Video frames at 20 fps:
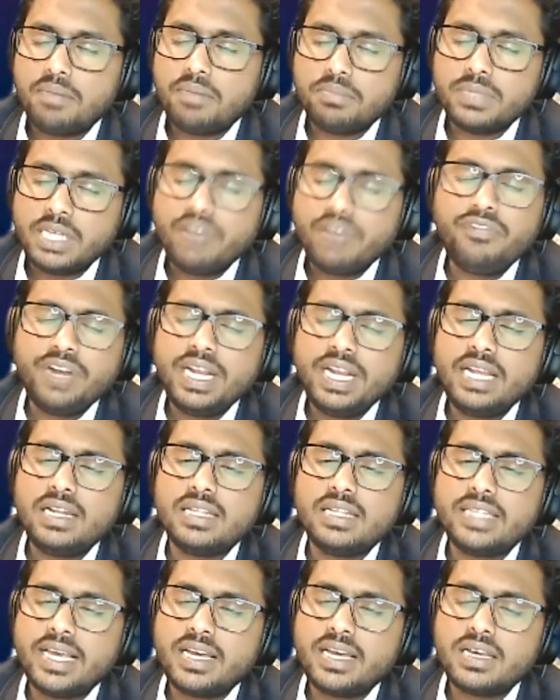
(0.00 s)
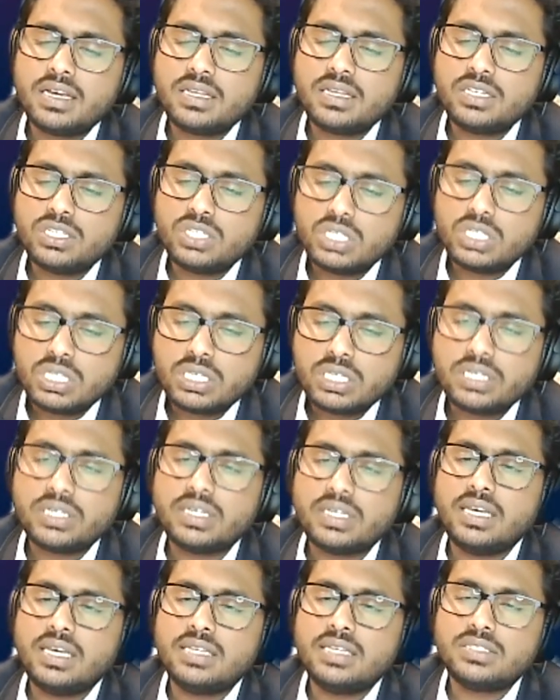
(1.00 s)
definitely there
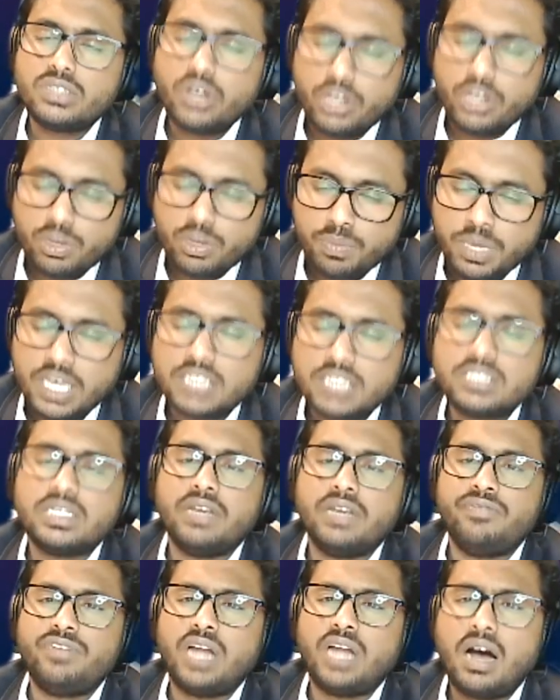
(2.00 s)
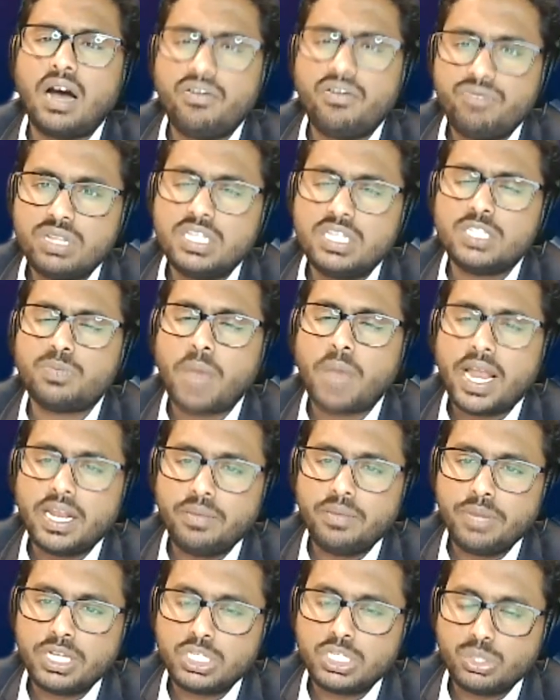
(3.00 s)
is going to be a shift after this
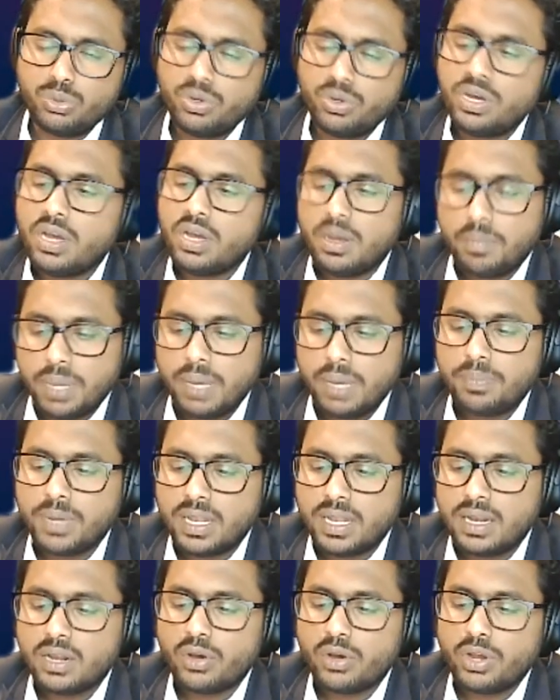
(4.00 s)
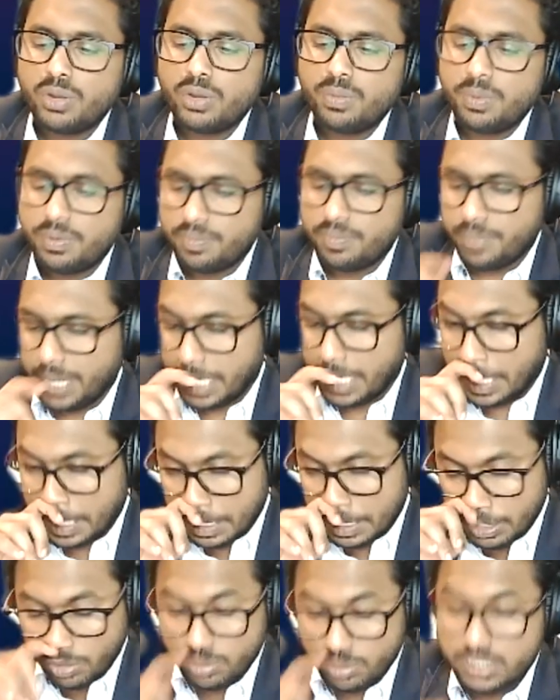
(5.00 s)
pandemic too. People are going to be
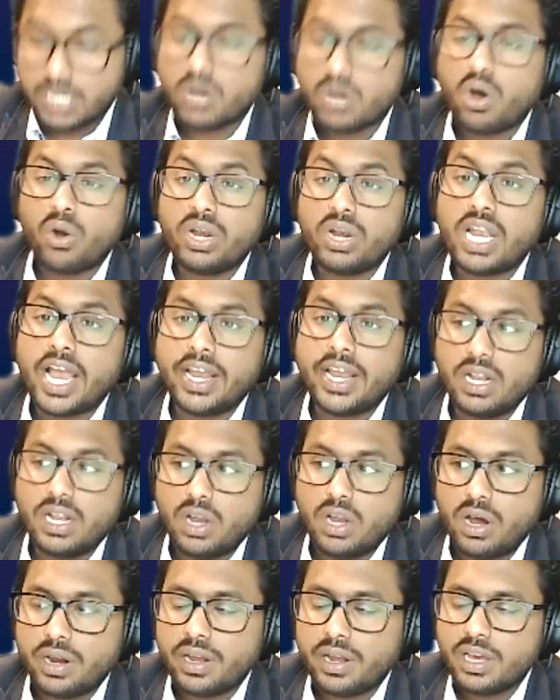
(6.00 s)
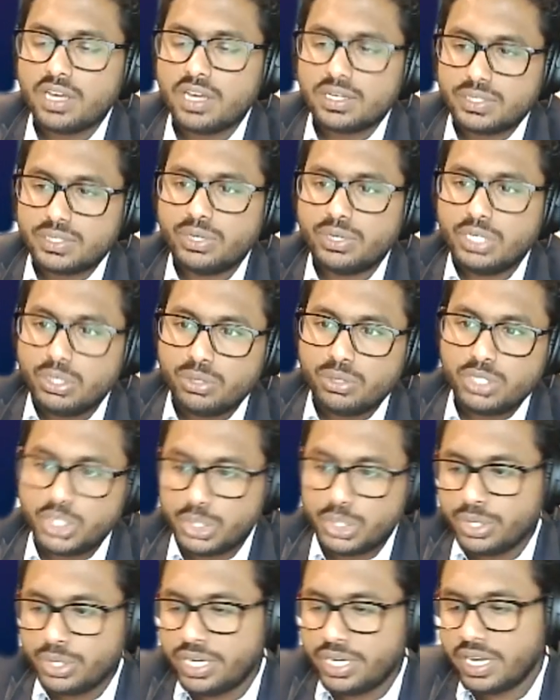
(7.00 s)
using online a lot. So you
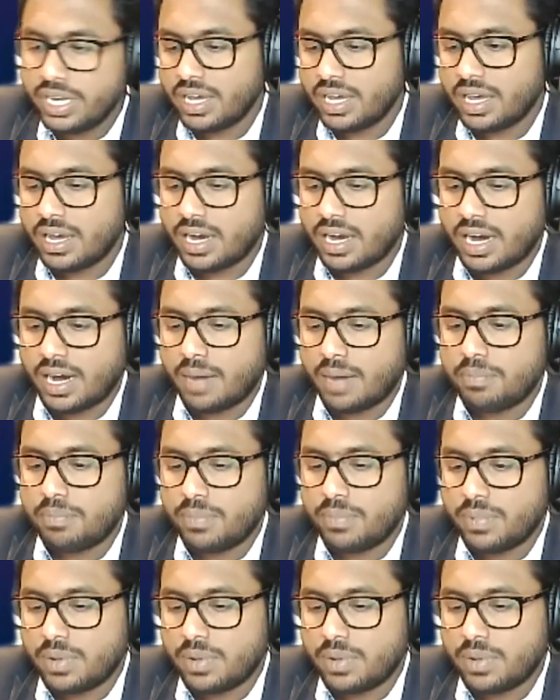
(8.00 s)
should uh,